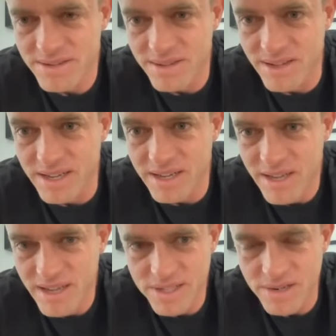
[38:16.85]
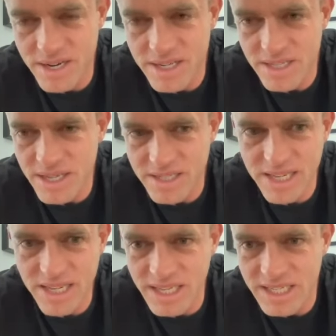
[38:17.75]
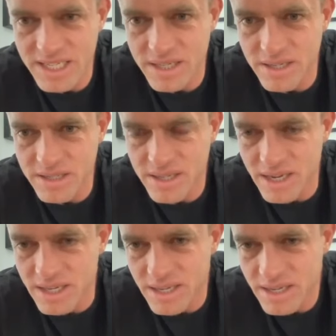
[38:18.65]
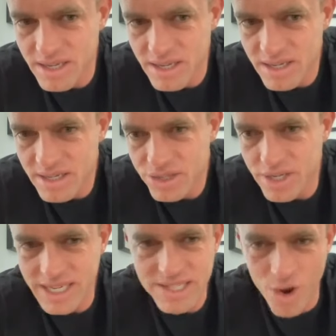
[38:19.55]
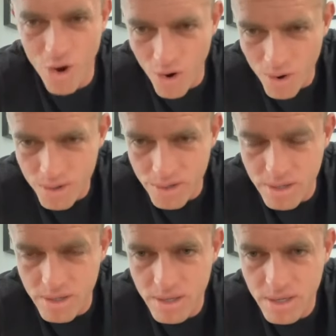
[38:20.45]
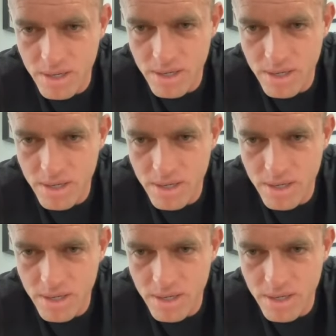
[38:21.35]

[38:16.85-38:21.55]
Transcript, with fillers: So like it's crazy. It doesn't get easier. It's like shit gets harder